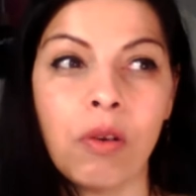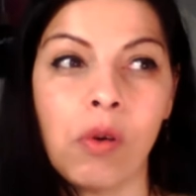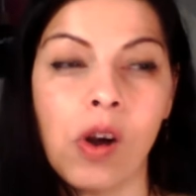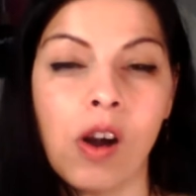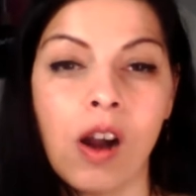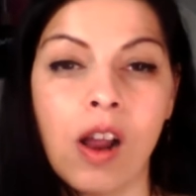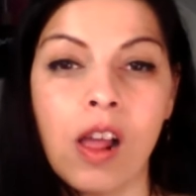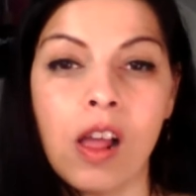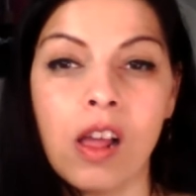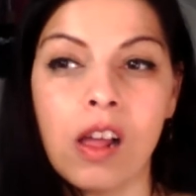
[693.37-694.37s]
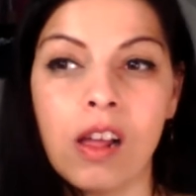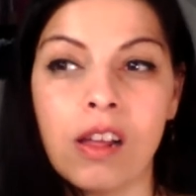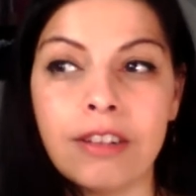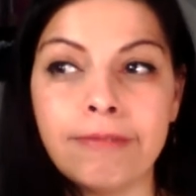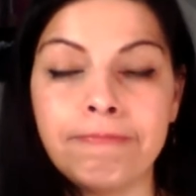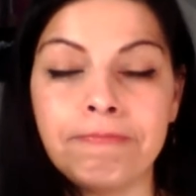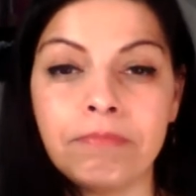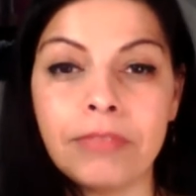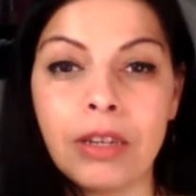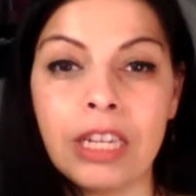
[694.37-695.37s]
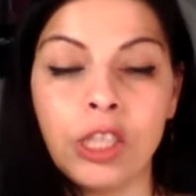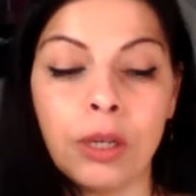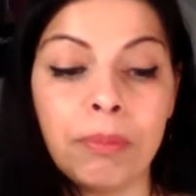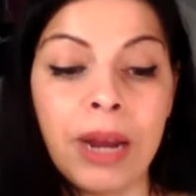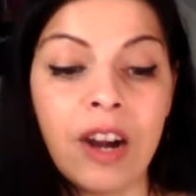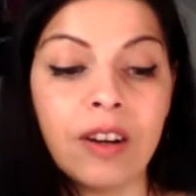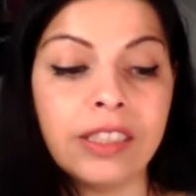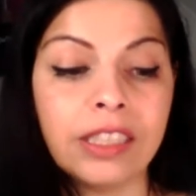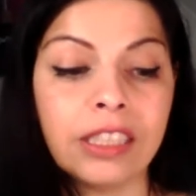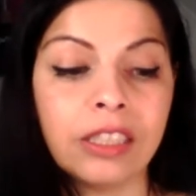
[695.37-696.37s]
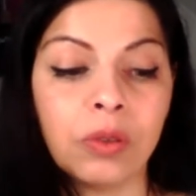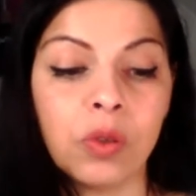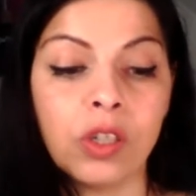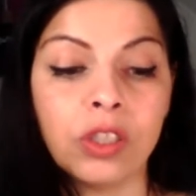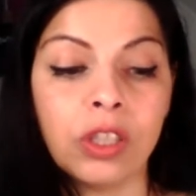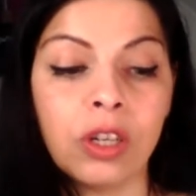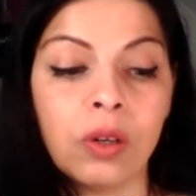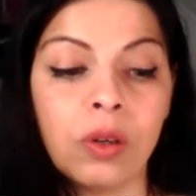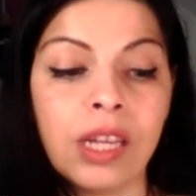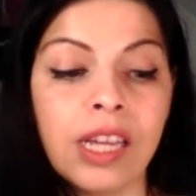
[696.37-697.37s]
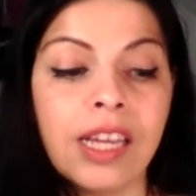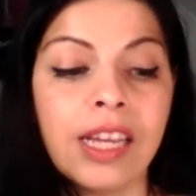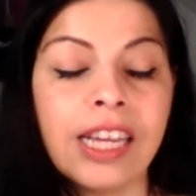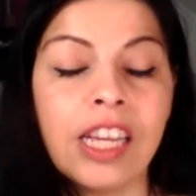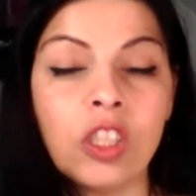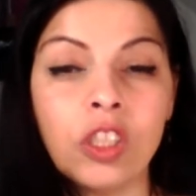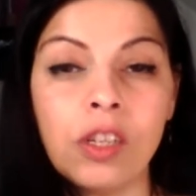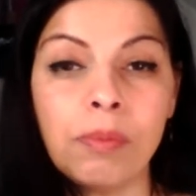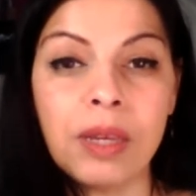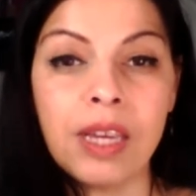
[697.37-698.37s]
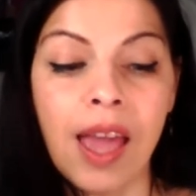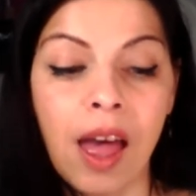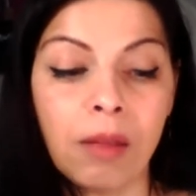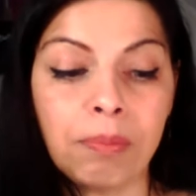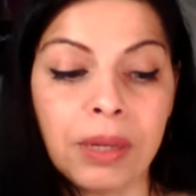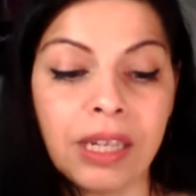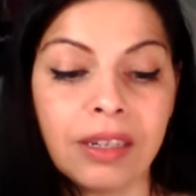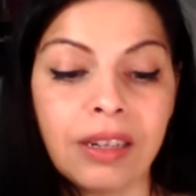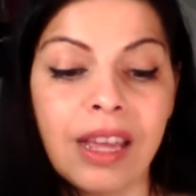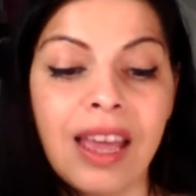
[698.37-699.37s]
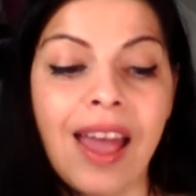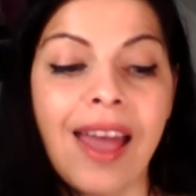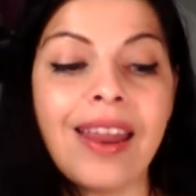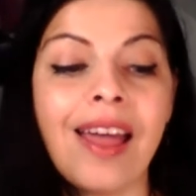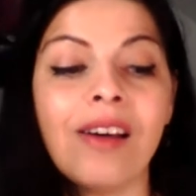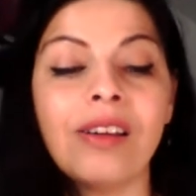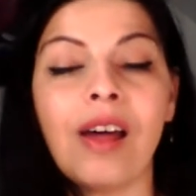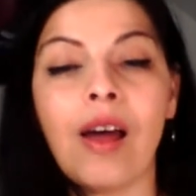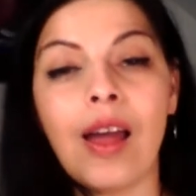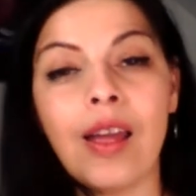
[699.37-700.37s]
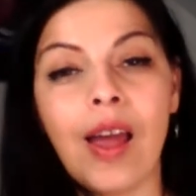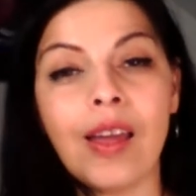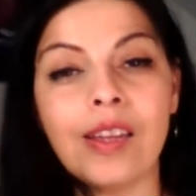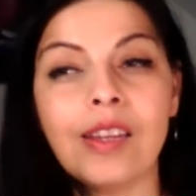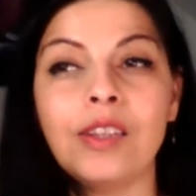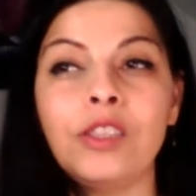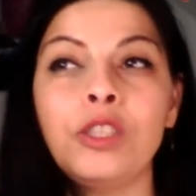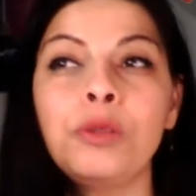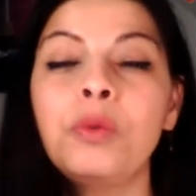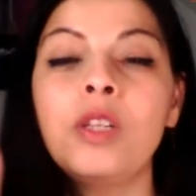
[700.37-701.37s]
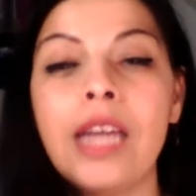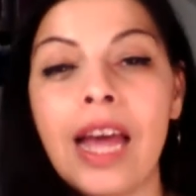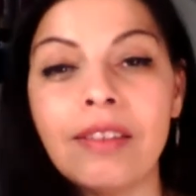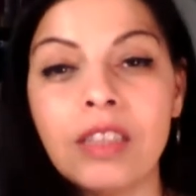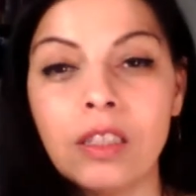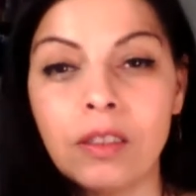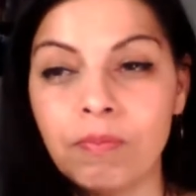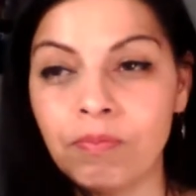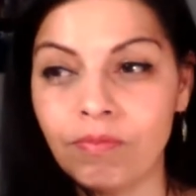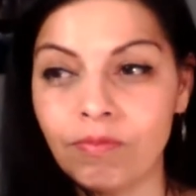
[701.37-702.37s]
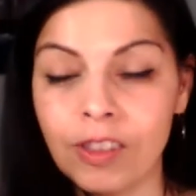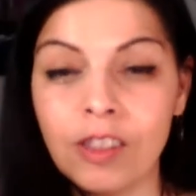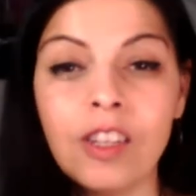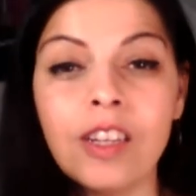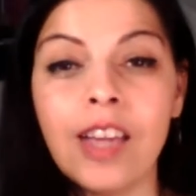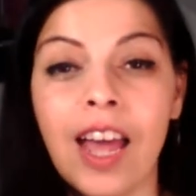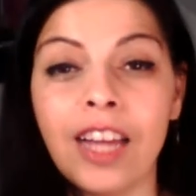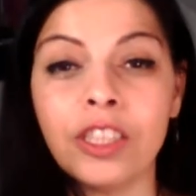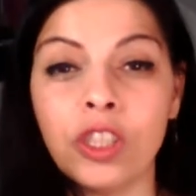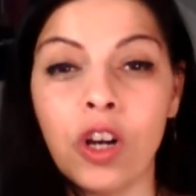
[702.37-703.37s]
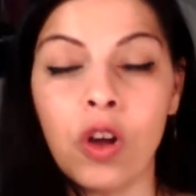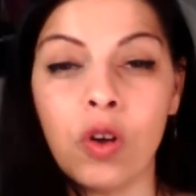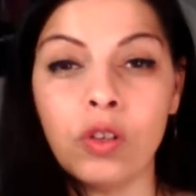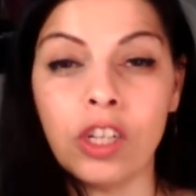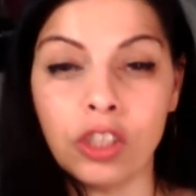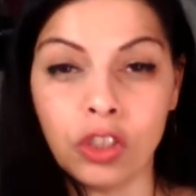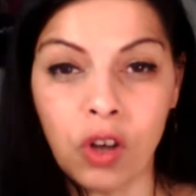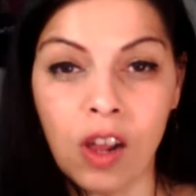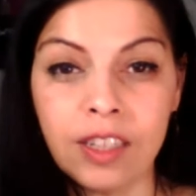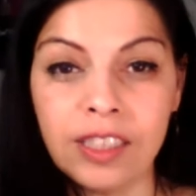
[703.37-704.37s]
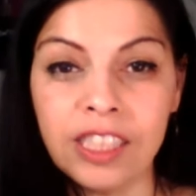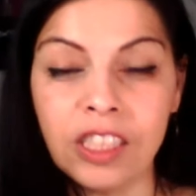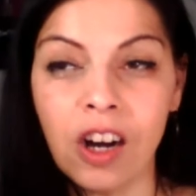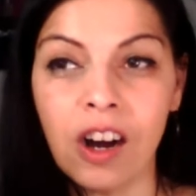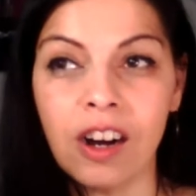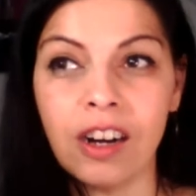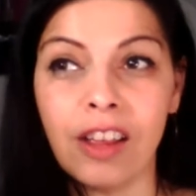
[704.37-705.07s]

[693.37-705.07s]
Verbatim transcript: um, in your marriage or so, it should be helping. And now I, you really have to look at your own astrology chart. If you have